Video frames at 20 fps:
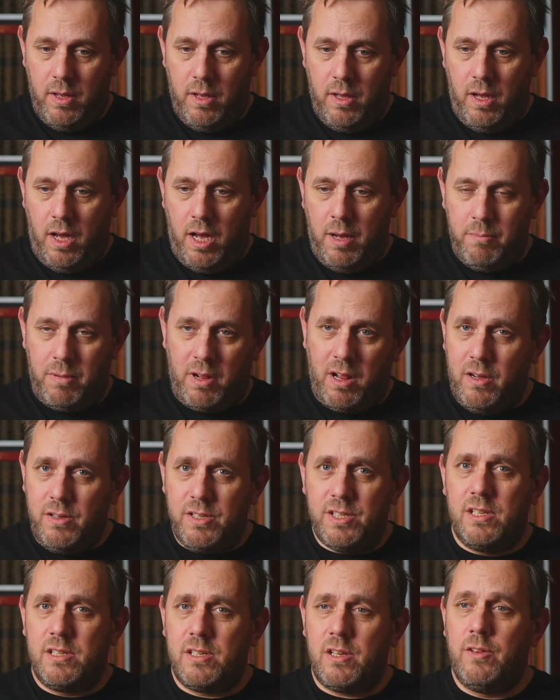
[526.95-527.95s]

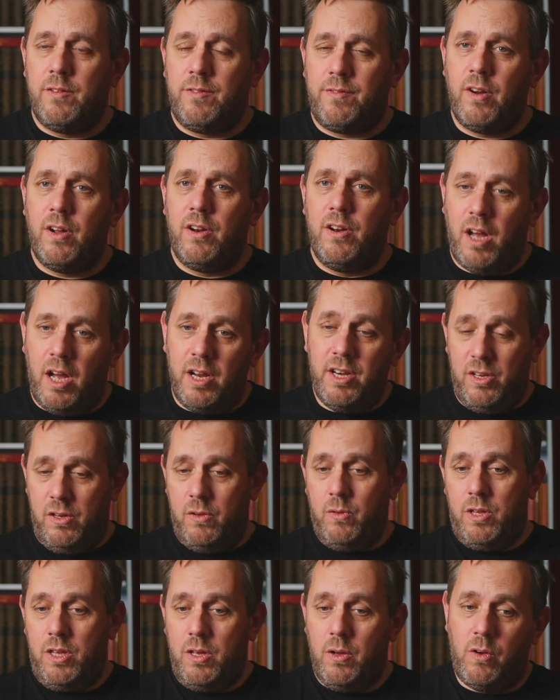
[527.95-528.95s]
closings on the front, and
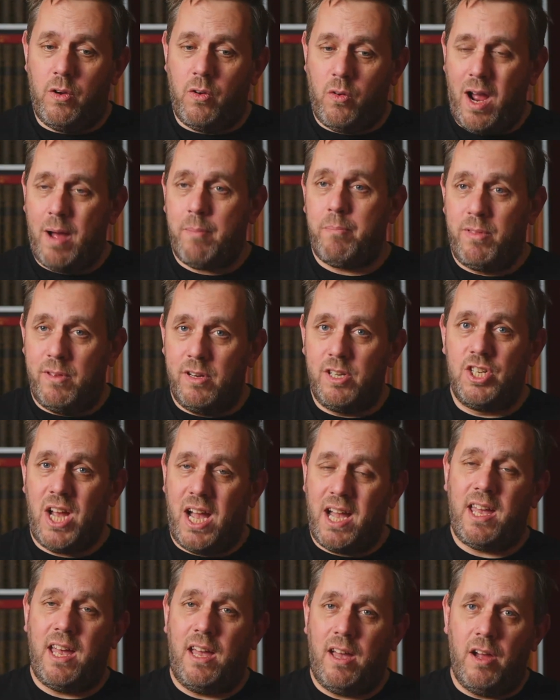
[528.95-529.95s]
you grab the
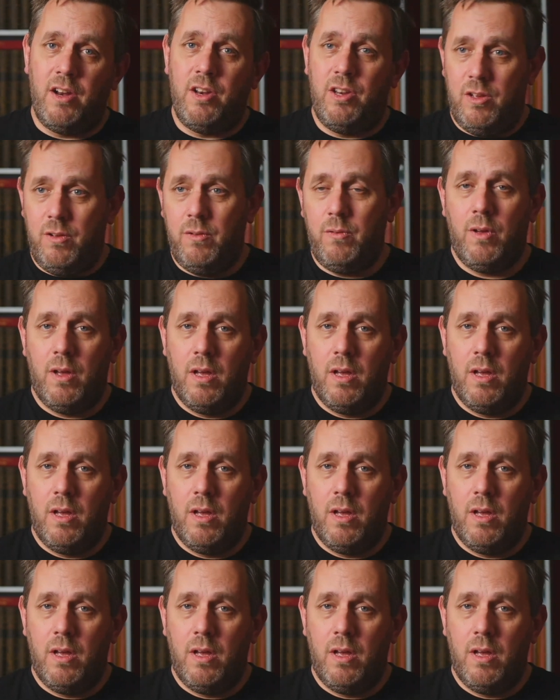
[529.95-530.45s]
jacket and you